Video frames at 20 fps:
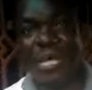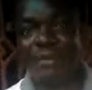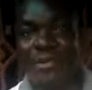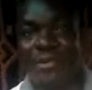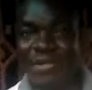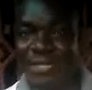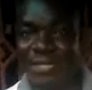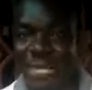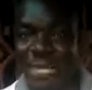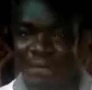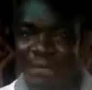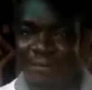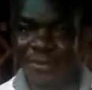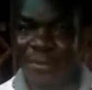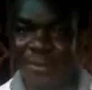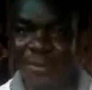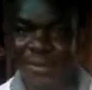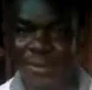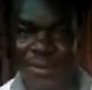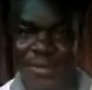I'm not able,
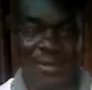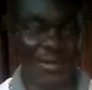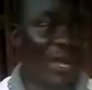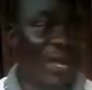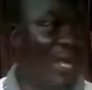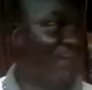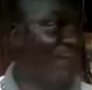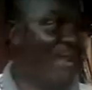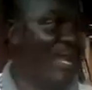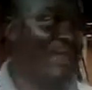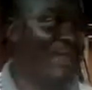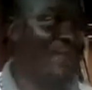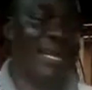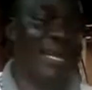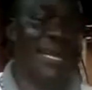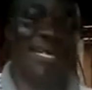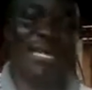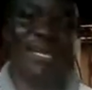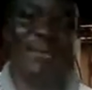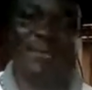so I find
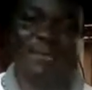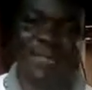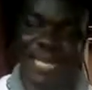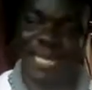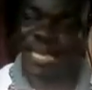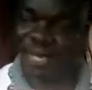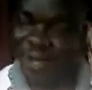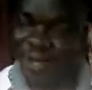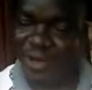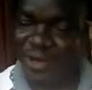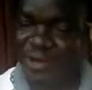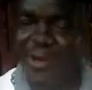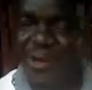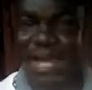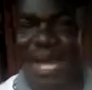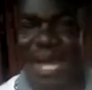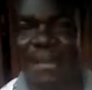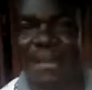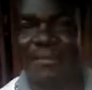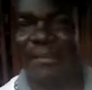myself saying, no,
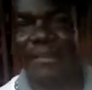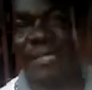I'm